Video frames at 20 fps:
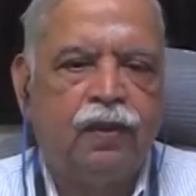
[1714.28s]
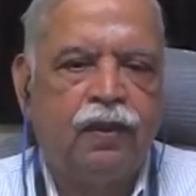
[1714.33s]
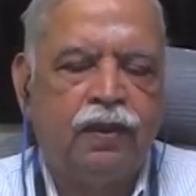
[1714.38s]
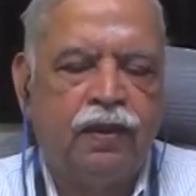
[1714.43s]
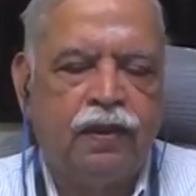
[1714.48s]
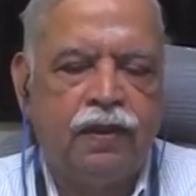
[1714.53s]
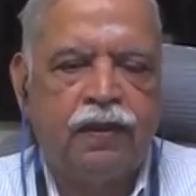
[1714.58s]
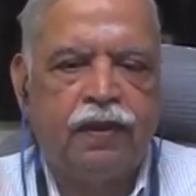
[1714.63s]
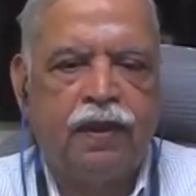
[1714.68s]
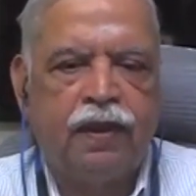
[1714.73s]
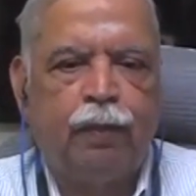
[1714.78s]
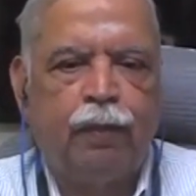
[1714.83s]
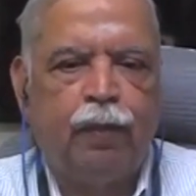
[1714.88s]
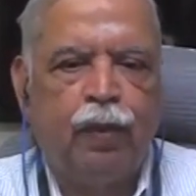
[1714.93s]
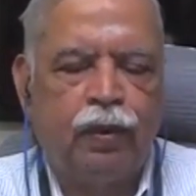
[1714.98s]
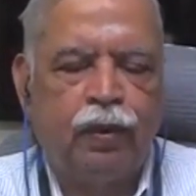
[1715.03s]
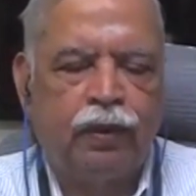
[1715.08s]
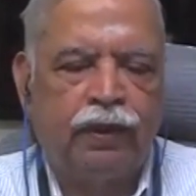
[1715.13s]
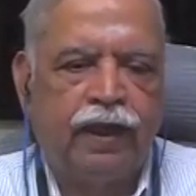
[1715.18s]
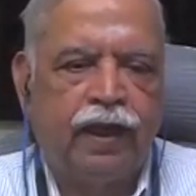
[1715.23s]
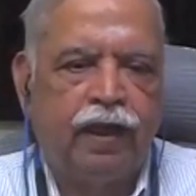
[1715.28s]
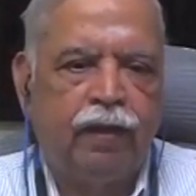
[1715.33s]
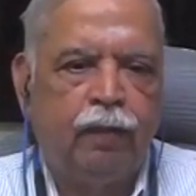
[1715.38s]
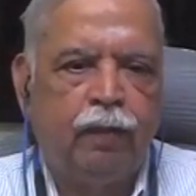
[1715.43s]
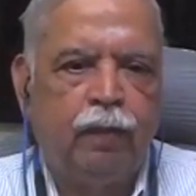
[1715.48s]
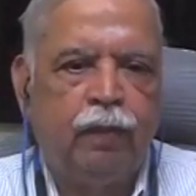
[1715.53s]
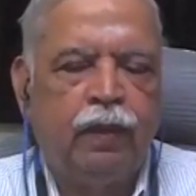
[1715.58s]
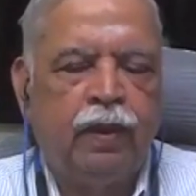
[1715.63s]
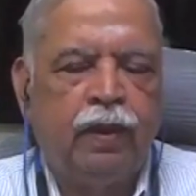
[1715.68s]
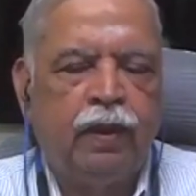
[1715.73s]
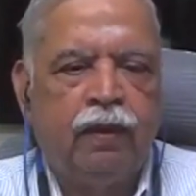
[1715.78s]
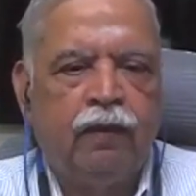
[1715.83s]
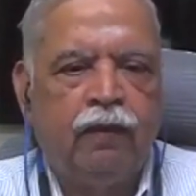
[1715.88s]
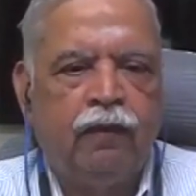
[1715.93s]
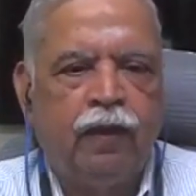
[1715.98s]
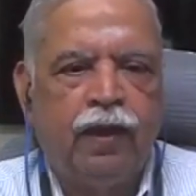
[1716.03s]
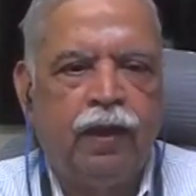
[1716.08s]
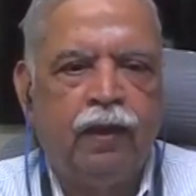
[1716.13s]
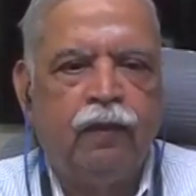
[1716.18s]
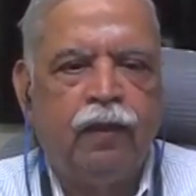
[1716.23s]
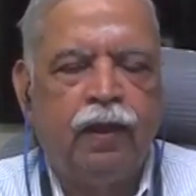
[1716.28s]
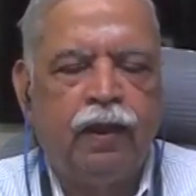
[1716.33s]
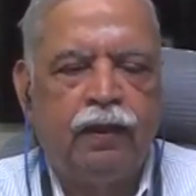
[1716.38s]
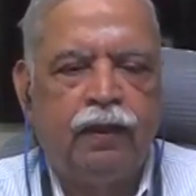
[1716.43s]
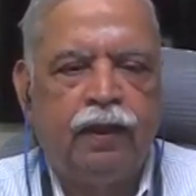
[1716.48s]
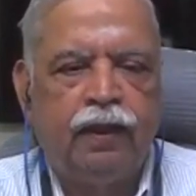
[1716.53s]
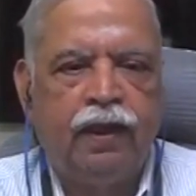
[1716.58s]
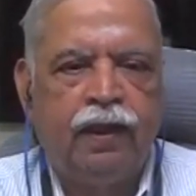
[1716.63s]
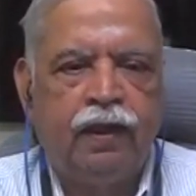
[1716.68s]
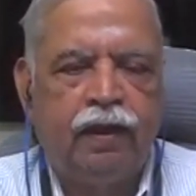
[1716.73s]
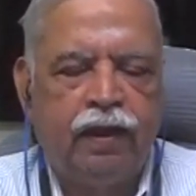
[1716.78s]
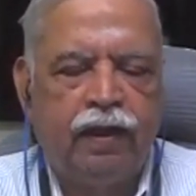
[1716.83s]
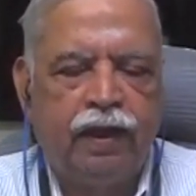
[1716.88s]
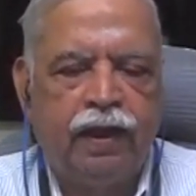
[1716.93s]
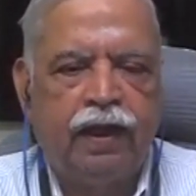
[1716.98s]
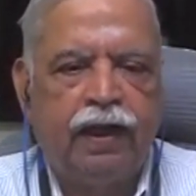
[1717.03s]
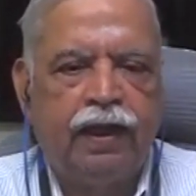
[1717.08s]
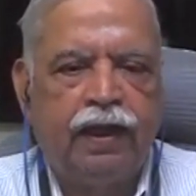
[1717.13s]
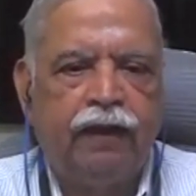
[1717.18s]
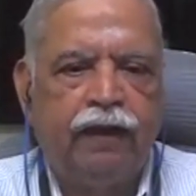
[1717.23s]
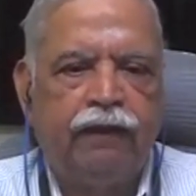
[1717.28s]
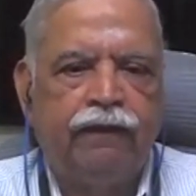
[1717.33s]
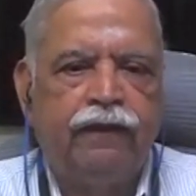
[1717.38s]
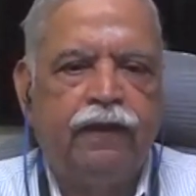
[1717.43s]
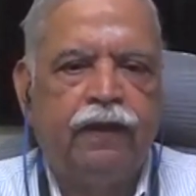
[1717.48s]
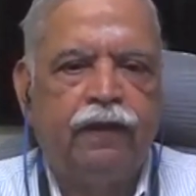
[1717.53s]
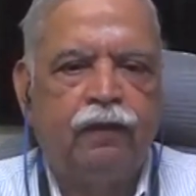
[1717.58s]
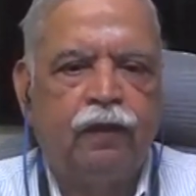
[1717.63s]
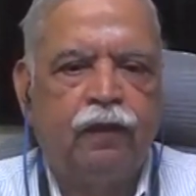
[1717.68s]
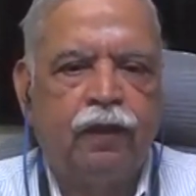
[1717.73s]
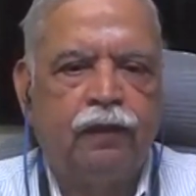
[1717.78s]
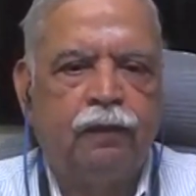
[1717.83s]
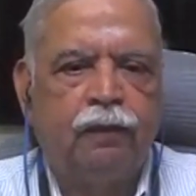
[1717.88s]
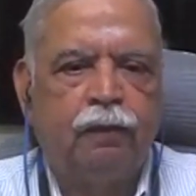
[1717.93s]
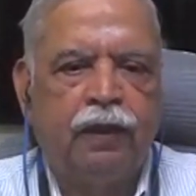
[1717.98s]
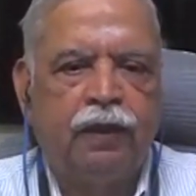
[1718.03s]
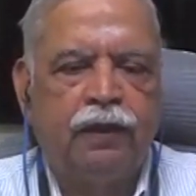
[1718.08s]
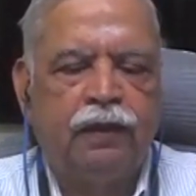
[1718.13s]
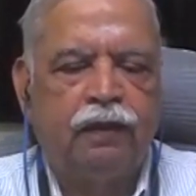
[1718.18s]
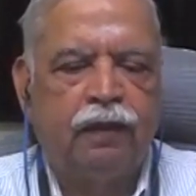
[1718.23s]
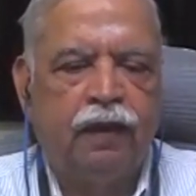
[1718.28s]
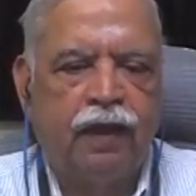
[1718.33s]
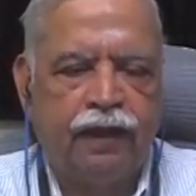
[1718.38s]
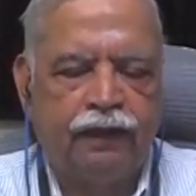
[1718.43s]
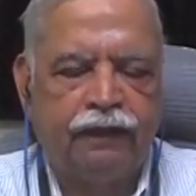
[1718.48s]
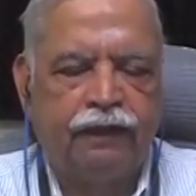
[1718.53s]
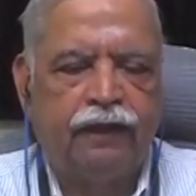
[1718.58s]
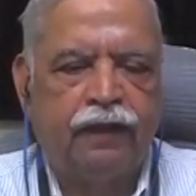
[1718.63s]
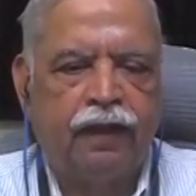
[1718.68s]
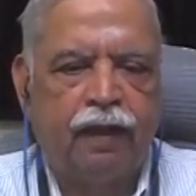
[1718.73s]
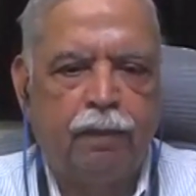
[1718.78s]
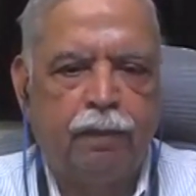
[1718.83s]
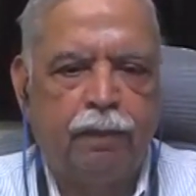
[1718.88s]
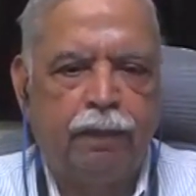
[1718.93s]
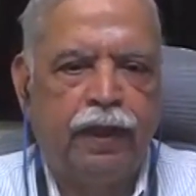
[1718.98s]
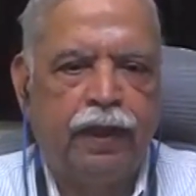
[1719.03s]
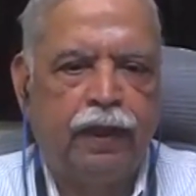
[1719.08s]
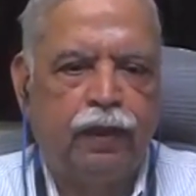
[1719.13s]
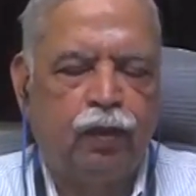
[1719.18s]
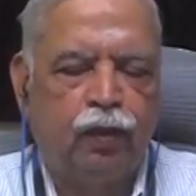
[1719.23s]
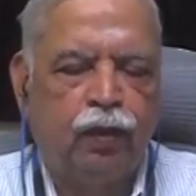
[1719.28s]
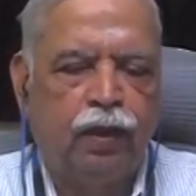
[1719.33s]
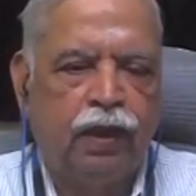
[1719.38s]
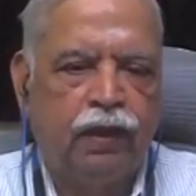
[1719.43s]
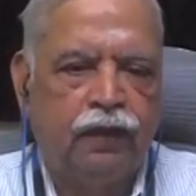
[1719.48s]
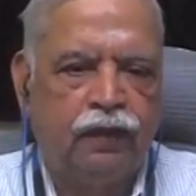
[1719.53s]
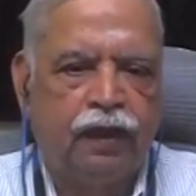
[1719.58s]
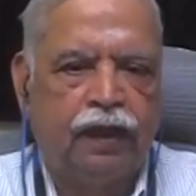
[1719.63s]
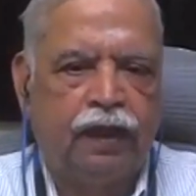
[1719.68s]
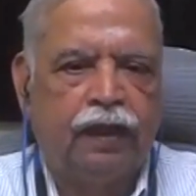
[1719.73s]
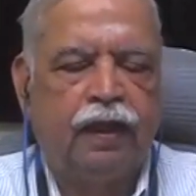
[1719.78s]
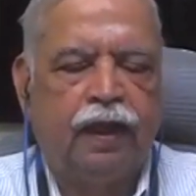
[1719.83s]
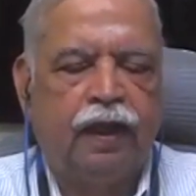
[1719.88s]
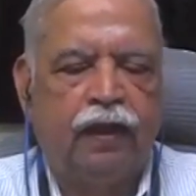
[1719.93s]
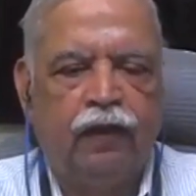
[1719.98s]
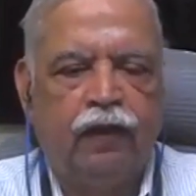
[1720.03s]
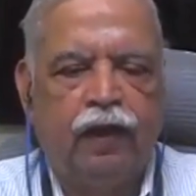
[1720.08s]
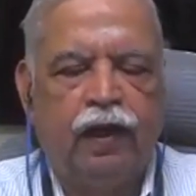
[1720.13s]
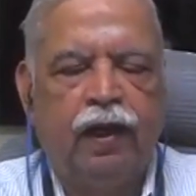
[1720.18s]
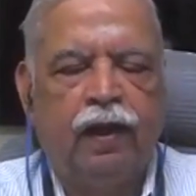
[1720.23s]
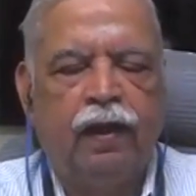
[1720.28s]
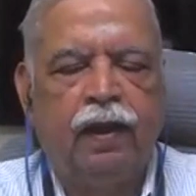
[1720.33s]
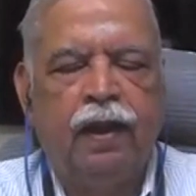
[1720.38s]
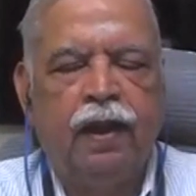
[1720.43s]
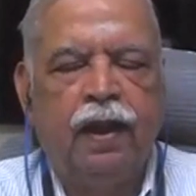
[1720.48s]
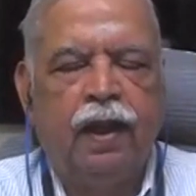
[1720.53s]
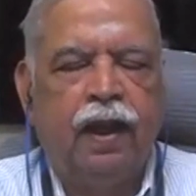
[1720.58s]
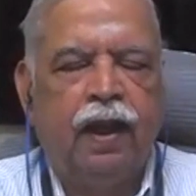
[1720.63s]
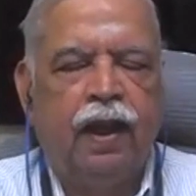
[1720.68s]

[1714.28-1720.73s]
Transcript: so this support came whenever the triggering effort was much less compared to the set level,